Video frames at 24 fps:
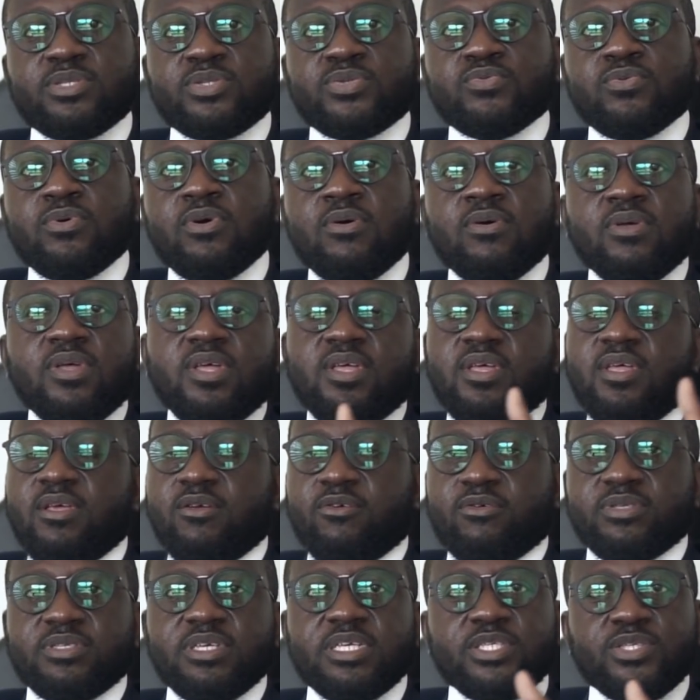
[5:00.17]
as well.
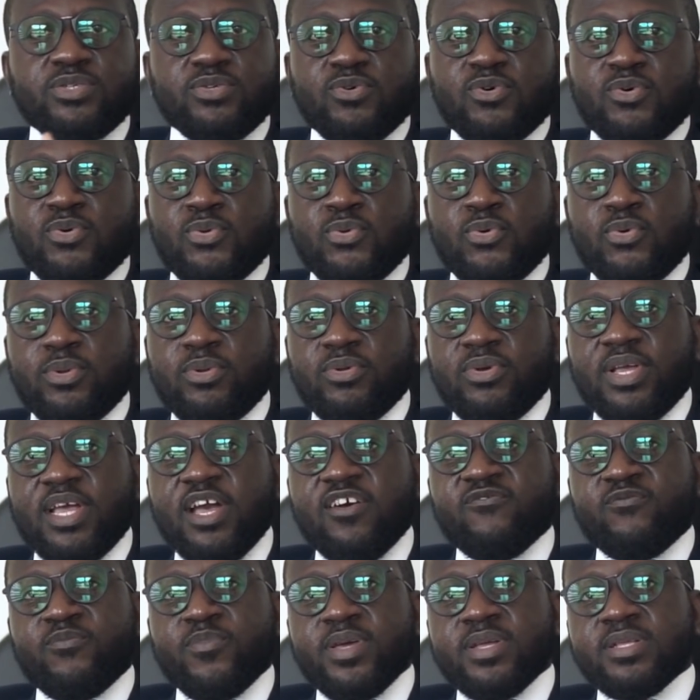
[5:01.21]
Because as you all know,
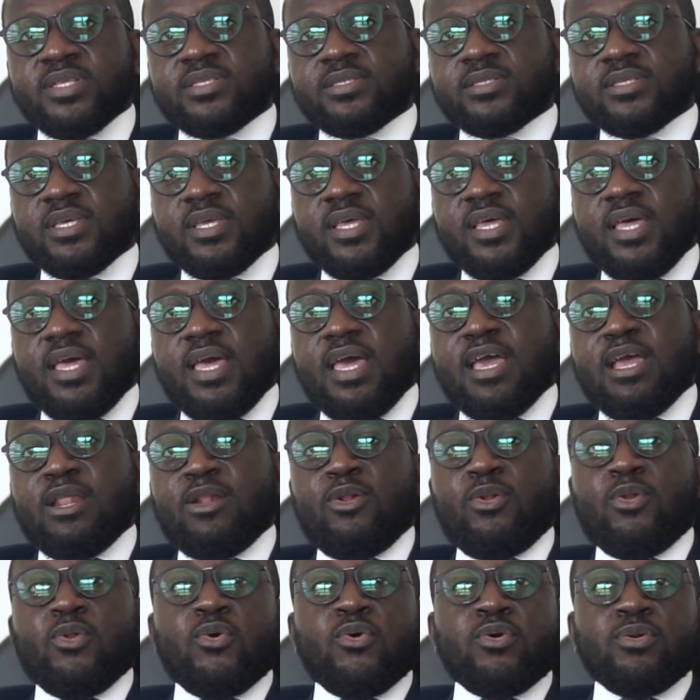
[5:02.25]
governments
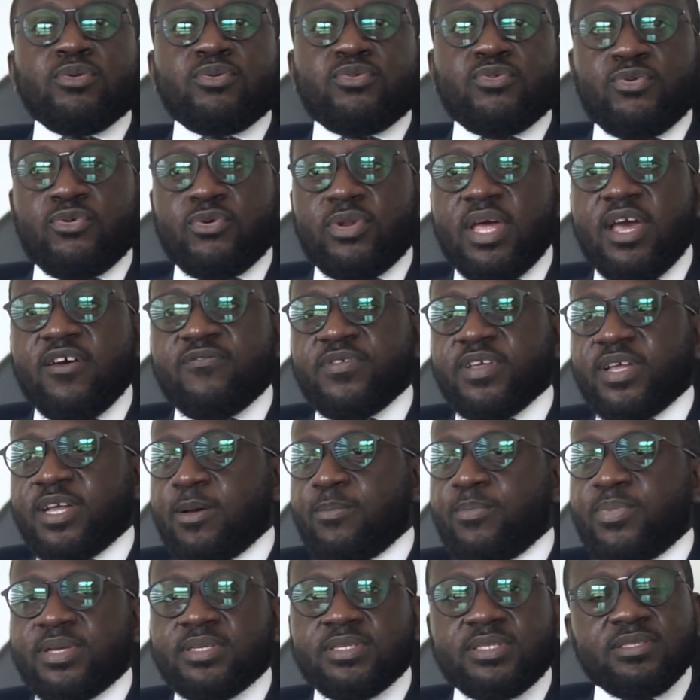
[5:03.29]
alone do not have the
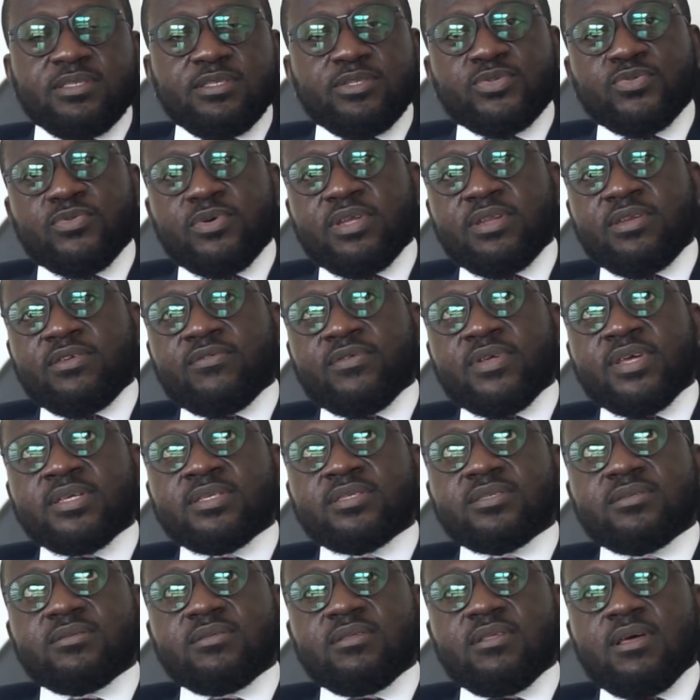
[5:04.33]
capacity to
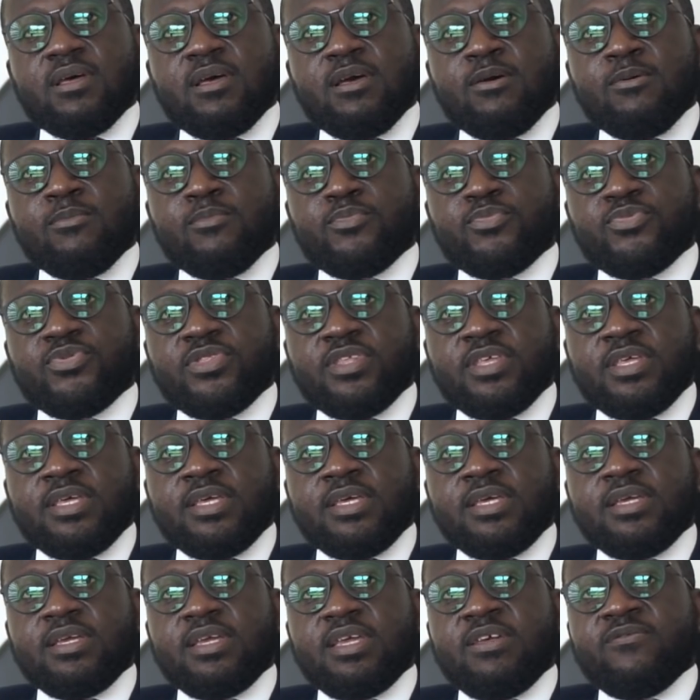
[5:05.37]
address the
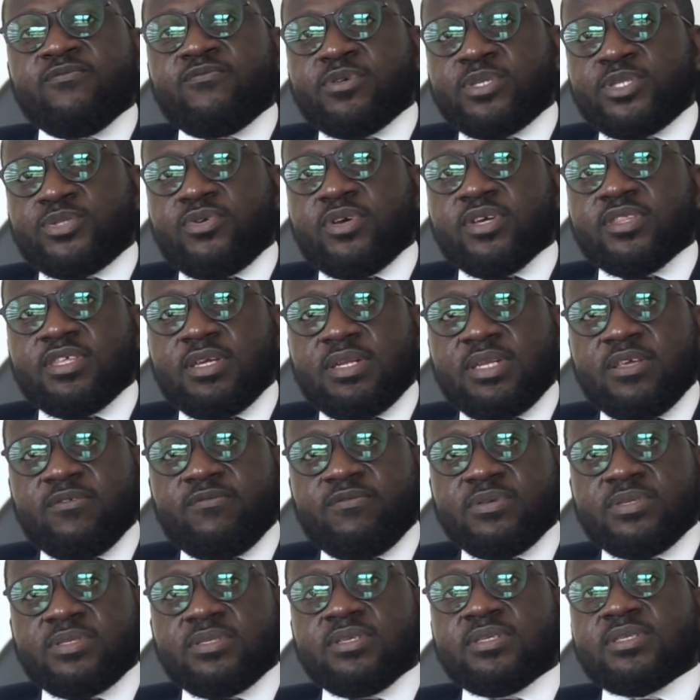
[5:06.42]
infrastructure
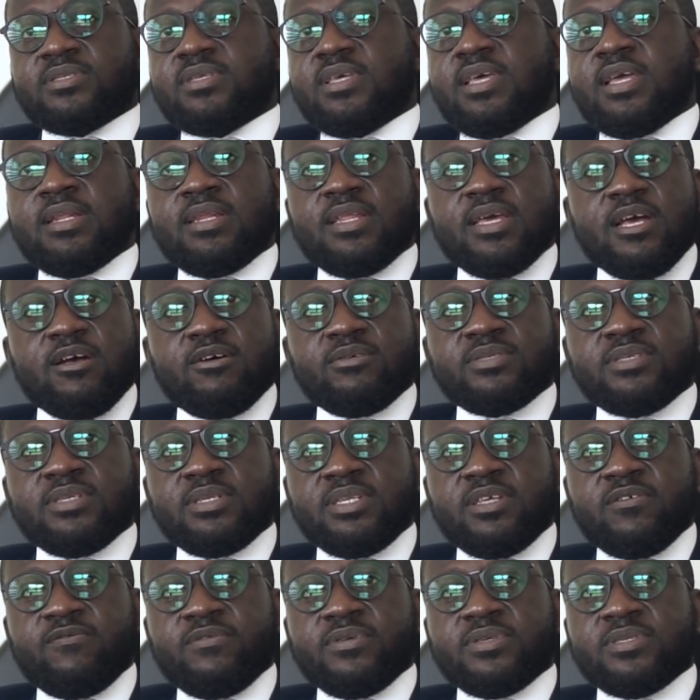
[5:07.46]
deficit and the housing
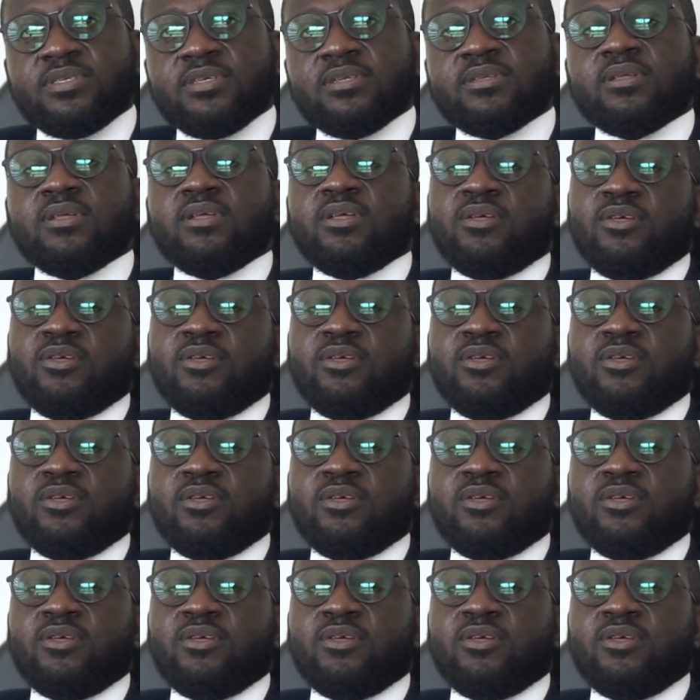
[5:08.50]
deficit.